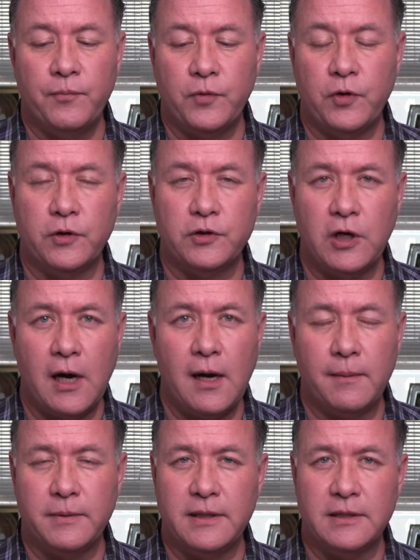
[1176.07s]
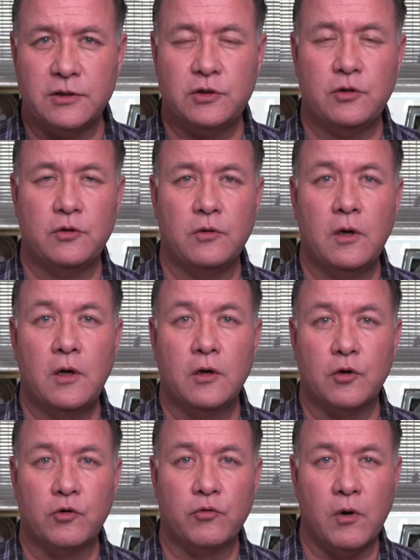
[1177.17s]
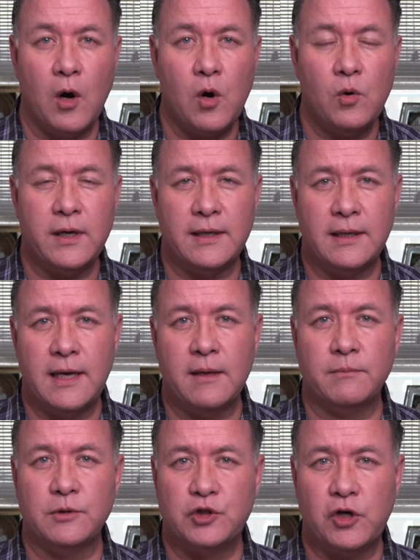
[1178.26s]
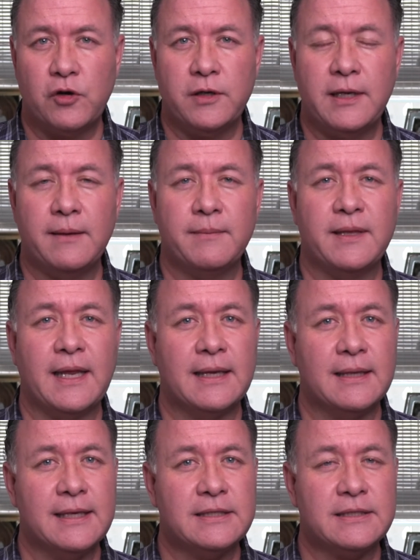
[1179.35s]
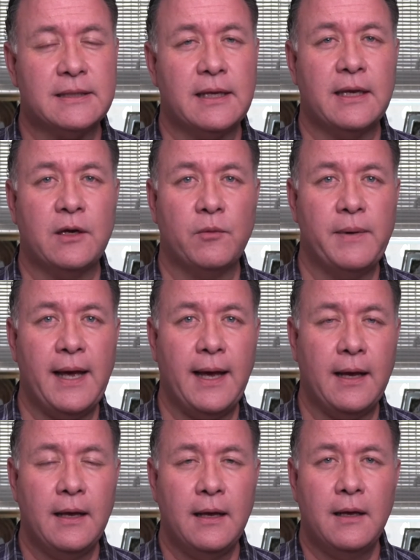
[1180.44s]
Your job is to grow in Him, mature in Him, and then listen and obey.